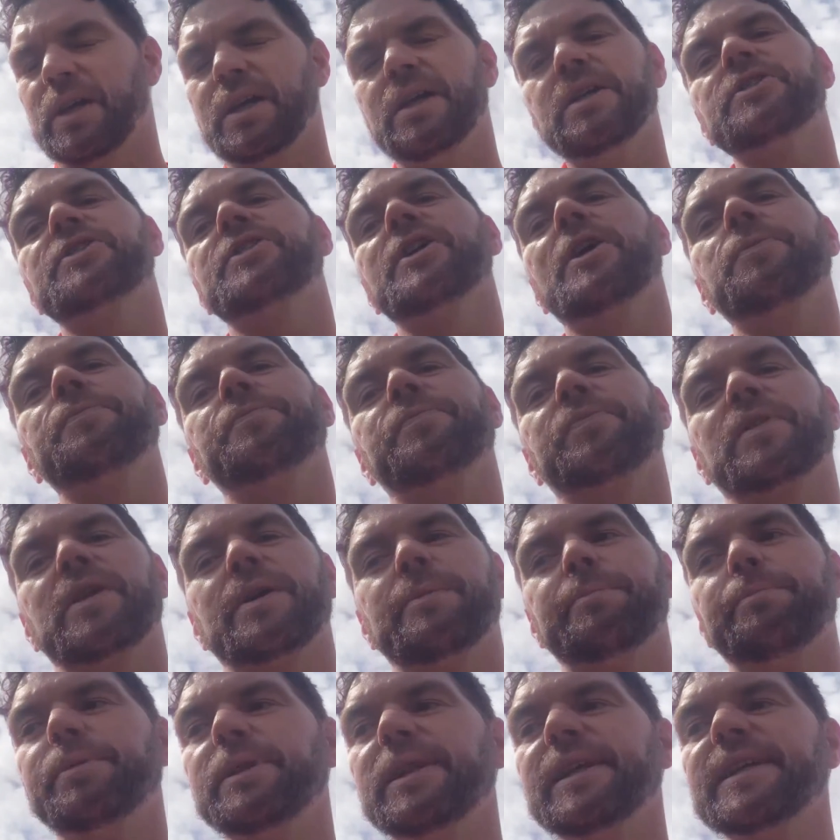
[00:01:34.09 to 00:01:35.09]
So
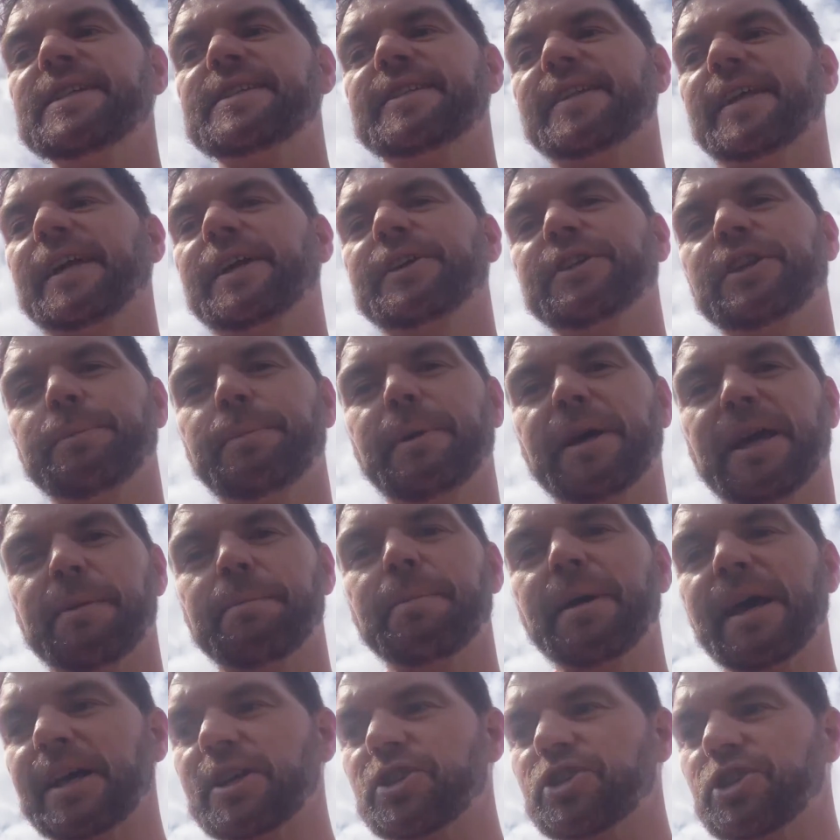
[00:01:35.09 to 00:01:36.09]
please think of the bigger
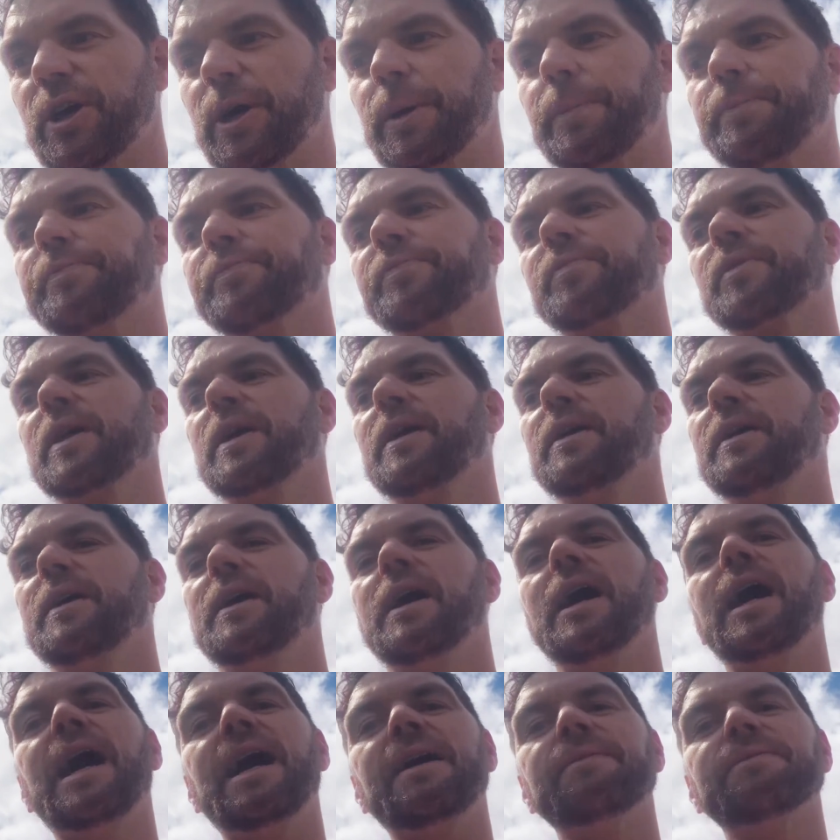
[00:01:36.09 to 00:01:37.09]
picture
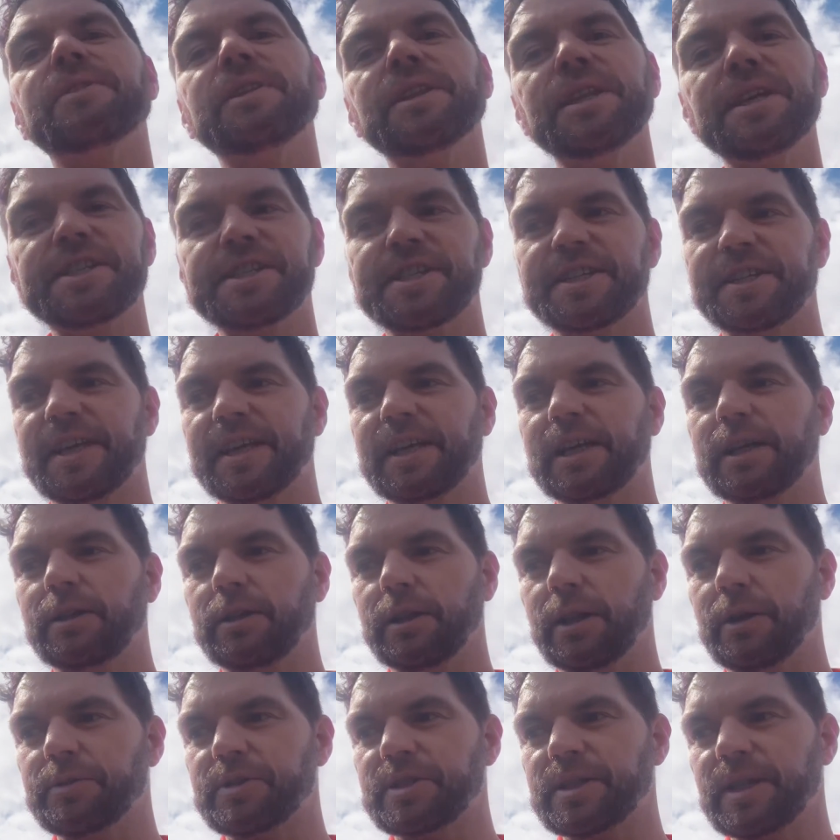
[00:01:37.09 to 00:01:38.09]
and listen in
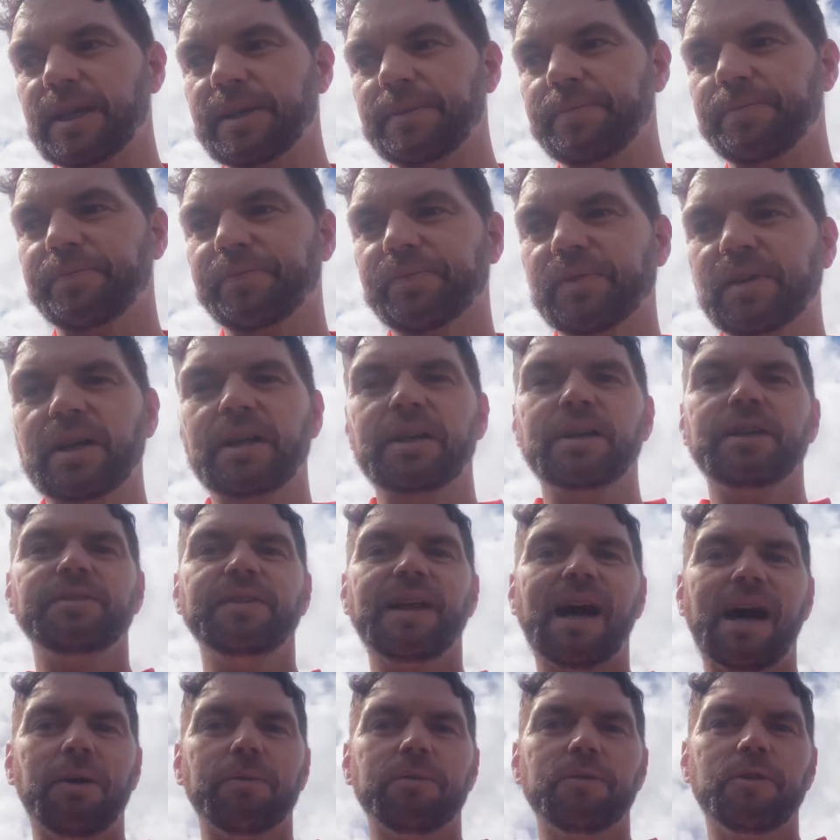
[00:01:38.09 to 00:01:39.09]
closely.
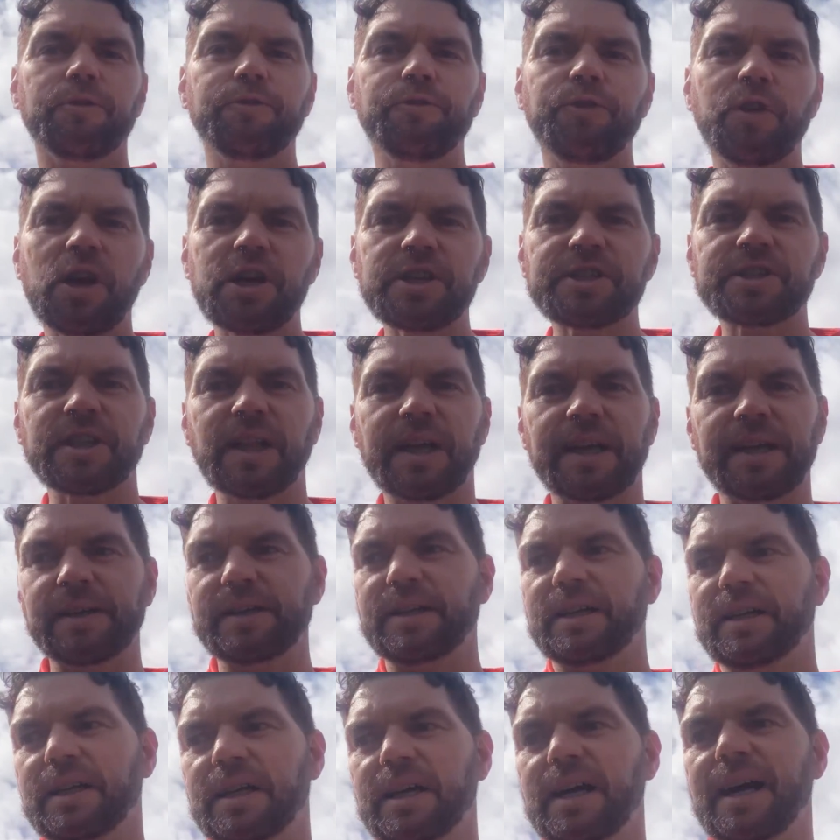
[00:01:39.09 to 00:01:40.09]
Now, firstly,
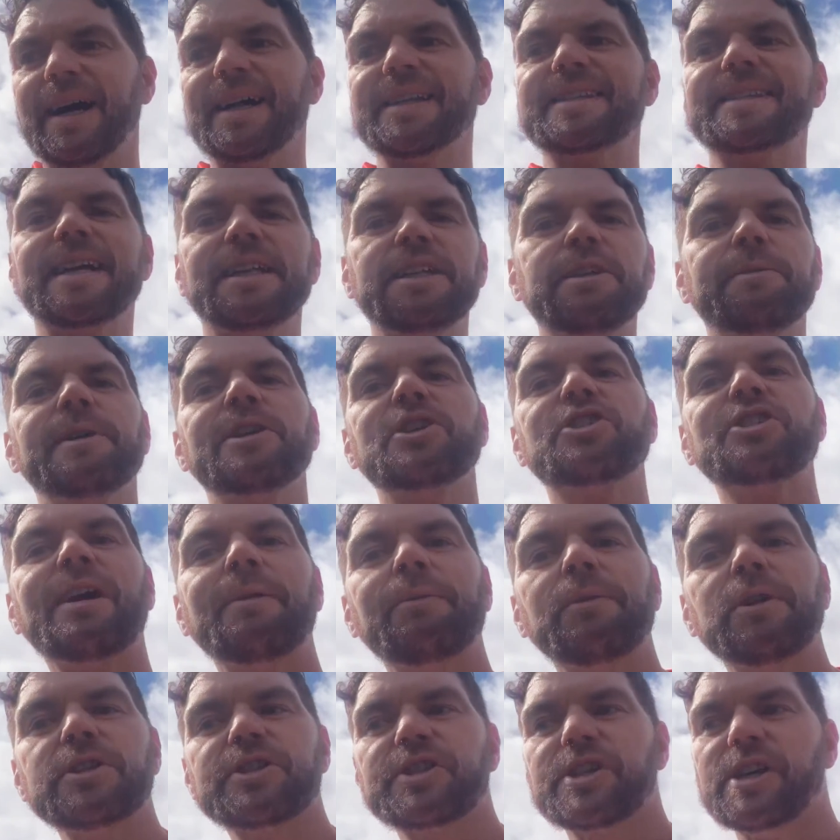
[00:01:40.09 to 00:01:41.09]
I'll tell you in
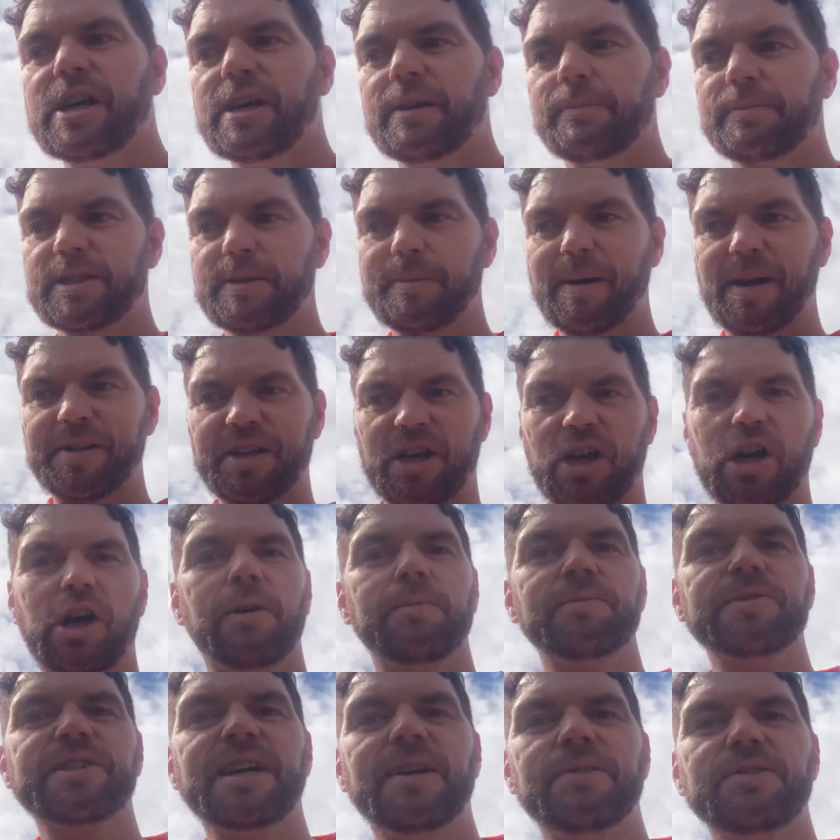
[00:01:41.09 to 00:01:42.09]
general terms about the
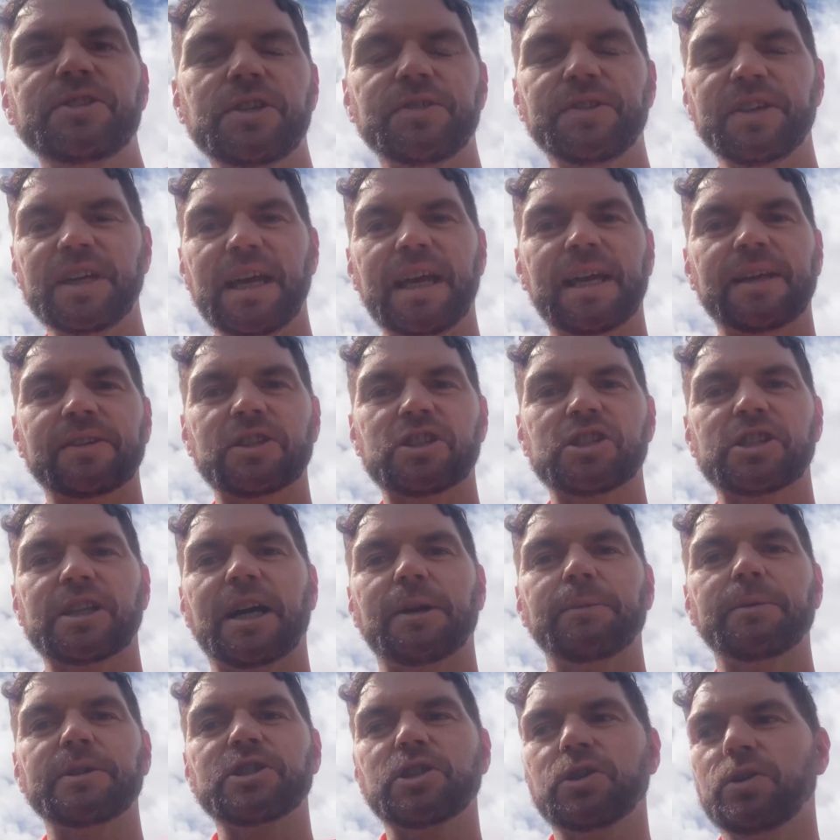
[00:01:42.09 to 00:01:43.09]
content of the English
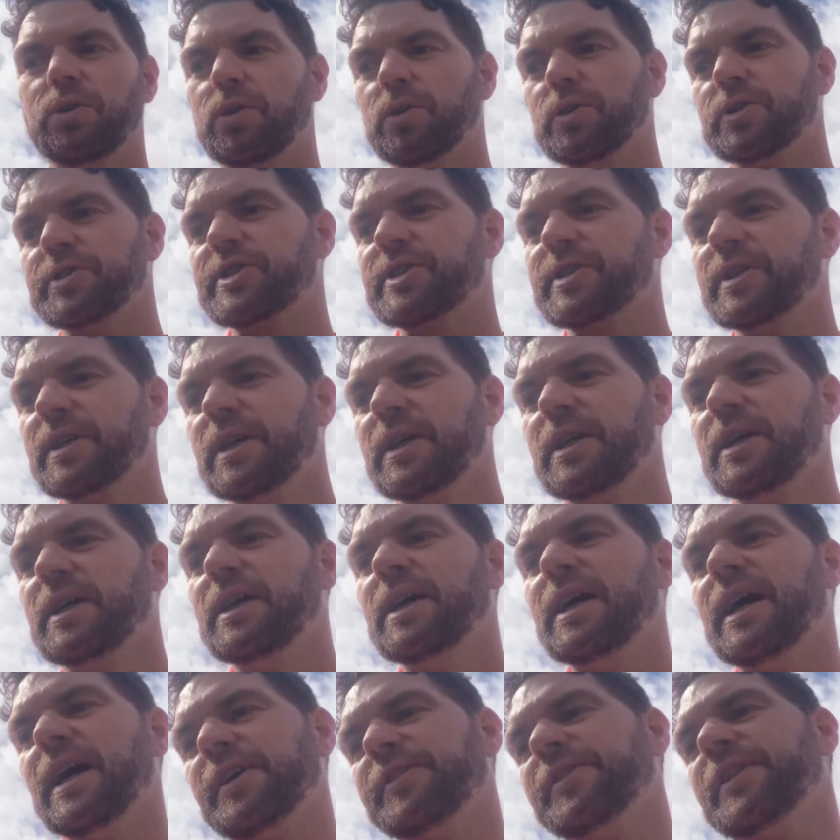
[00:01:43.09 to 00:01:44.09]
language course,
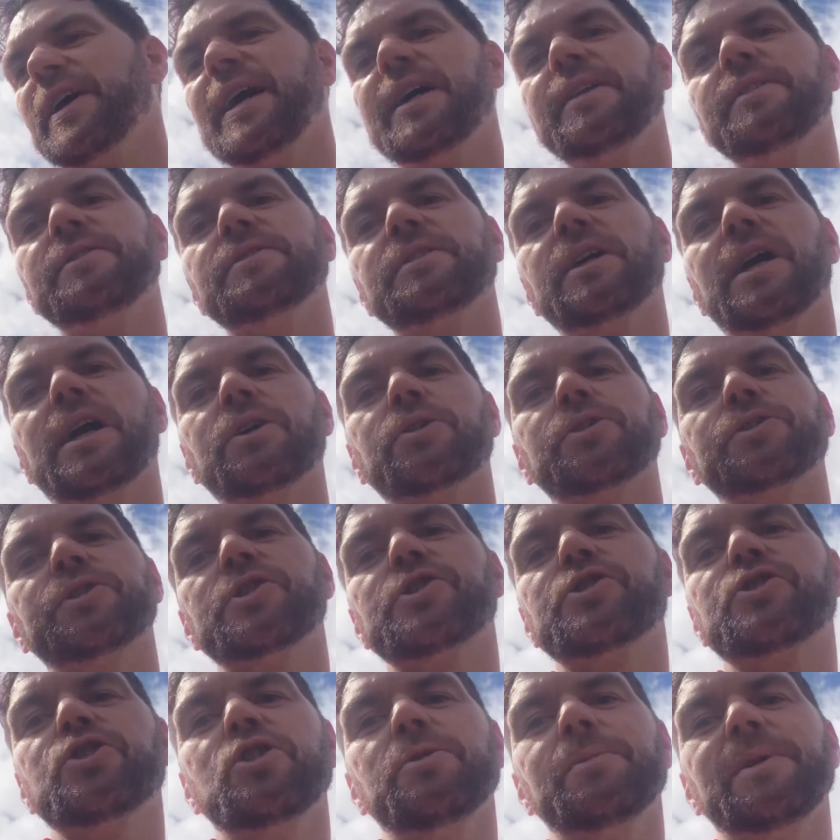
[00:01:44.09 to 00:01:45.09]
and then I'm going to
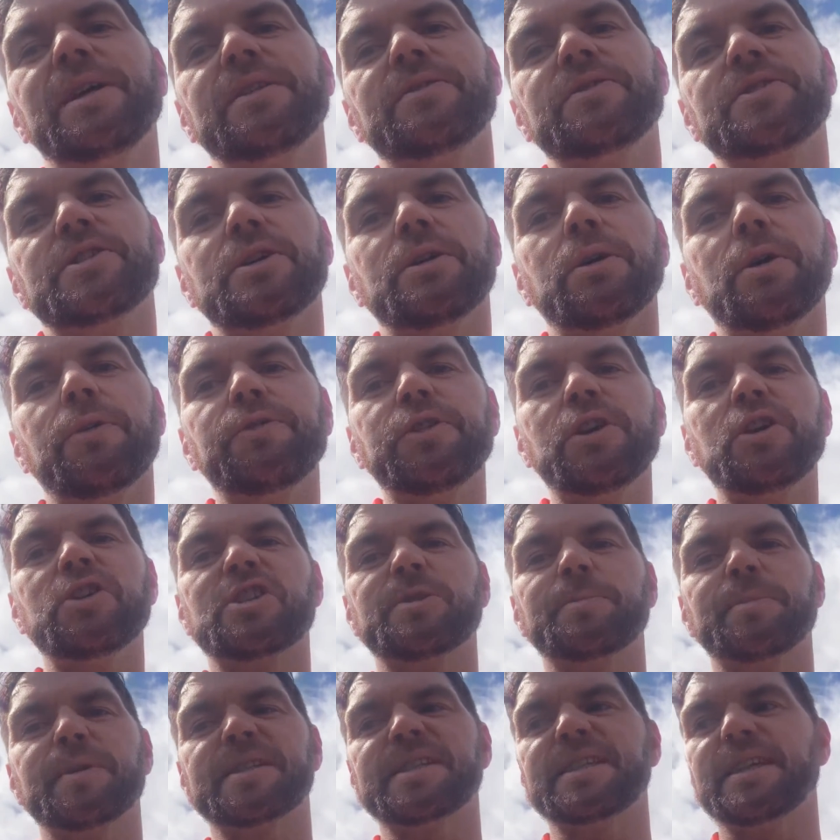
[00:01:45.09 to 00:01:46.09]
zoom into a few
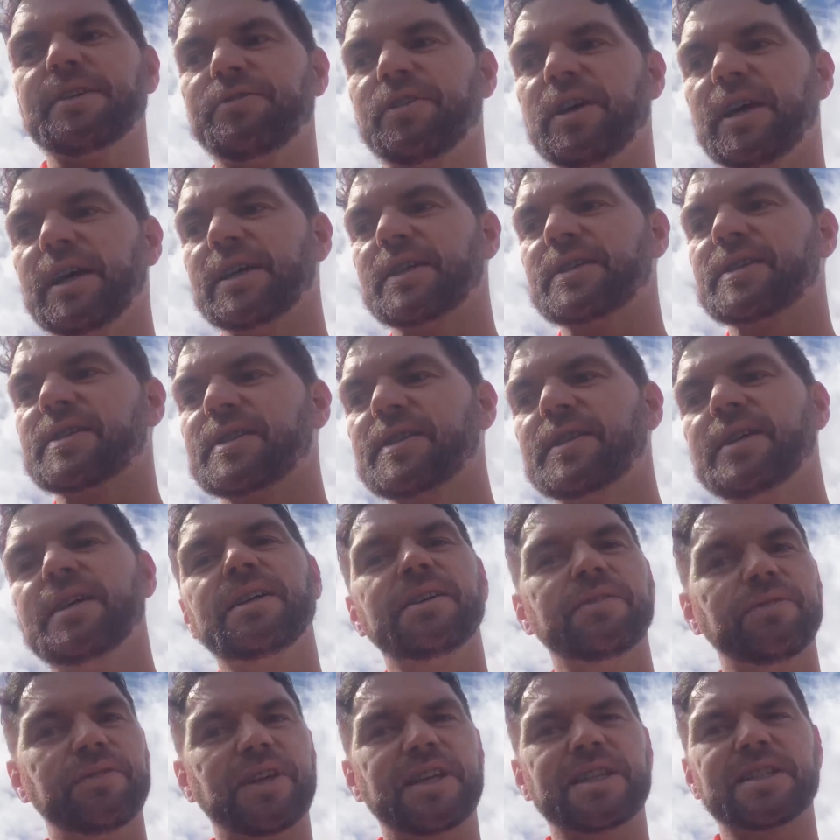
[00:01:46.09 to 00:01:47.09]
specifics
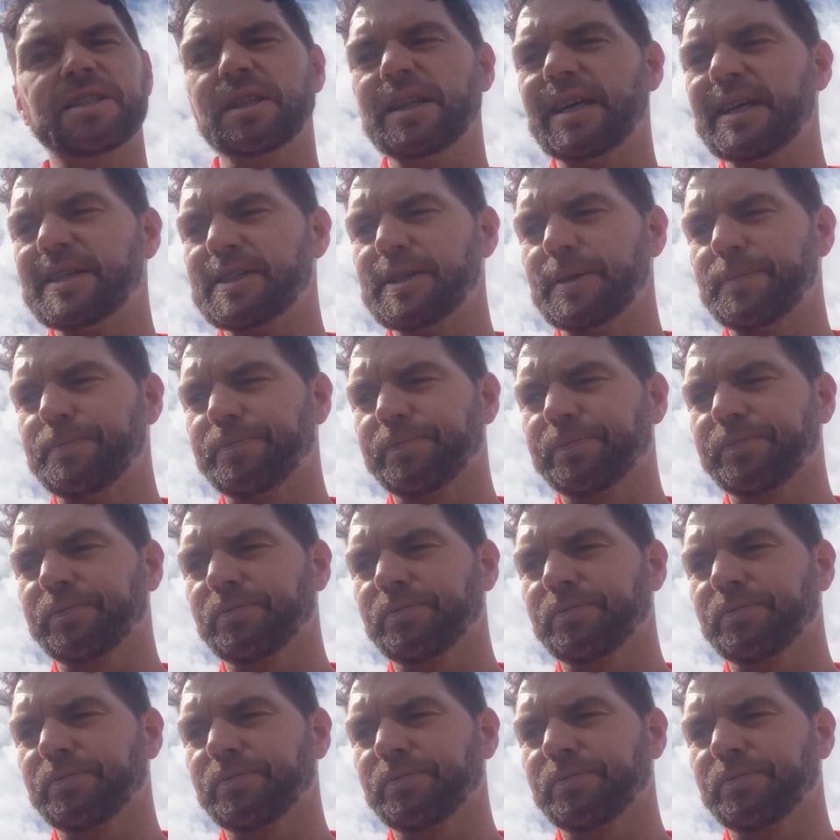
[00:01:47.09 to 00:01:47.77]
this lesson.